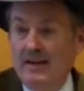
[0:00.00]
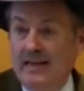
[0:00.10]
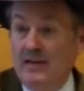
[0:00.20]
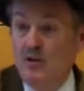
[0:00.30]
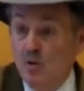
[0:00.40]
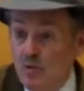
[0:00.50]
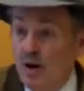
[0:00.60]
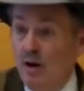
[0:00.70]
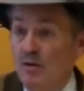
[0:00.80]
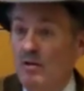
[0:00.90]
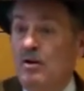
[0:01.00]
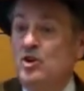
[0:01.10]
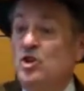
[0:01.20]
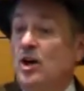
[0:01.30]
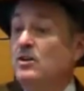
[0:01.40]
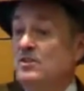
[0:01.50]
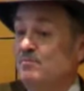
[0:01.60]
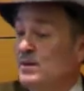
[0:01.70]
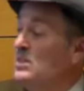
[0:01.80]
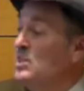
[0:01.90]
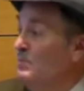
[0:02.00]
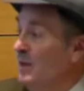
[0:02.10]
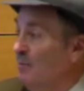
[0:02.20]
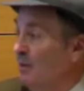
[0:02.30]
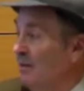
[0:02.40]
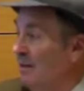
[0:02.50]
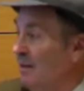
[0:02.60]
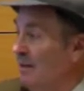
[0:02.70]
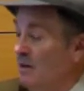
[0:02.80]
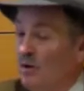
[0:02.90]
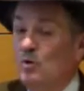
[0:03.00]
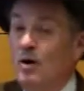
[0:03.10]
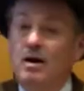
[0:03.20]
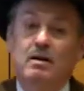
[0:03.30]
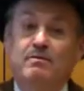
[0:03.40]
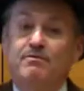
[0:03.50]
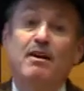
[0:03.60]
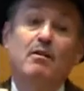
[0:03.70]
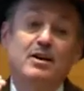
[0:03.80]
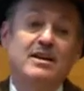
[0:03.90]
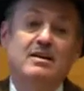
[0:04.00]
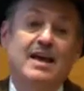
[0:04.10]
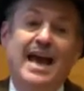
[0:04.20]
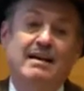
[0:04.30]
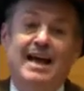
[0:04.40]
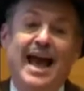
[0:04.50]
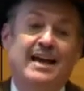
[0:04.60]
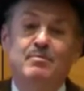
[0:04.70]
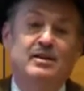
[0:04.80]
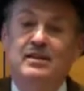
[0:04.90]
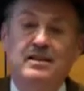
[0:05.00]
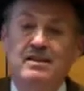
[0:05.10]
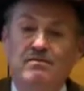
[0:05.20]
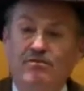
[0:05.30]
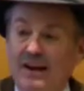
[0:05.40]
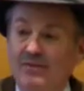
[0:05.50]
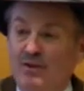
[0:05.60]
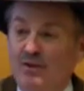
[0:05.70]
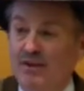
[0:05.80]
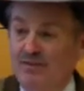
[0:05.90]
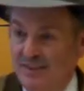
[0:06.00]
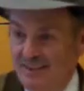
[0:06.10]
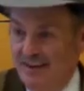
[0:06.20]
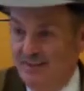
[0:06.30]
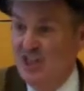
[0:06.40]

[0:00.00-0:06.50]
And I do know there are chunks of business people who are very adamantly in favor of the of a